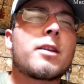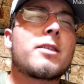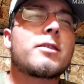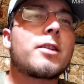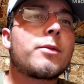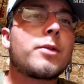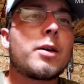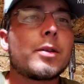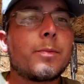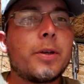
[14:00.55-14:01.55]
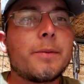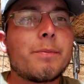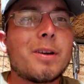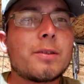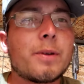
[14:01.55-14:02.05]
because I was pretty
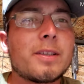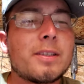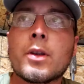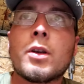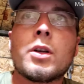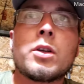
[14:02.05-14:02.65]
impressed when I seen.